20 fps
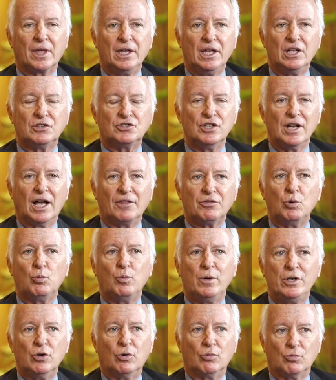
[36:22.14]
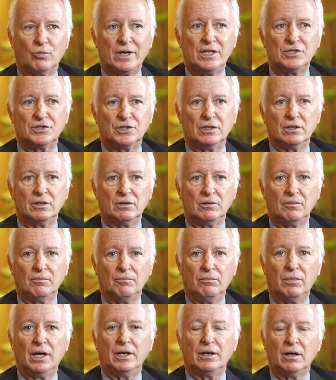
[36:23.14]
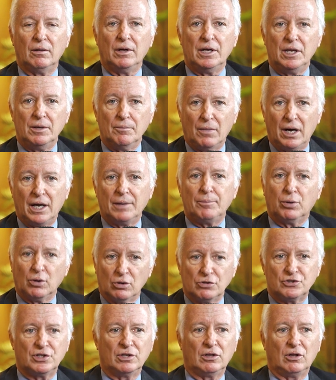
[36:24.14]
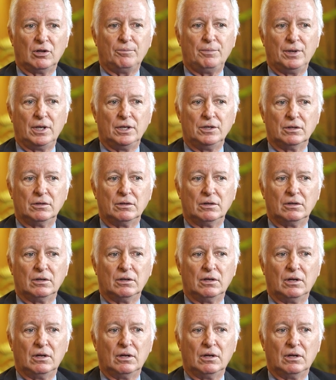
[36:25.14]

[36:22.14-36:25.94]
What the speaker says: it's not that we don't raise it, but in my personal opinion,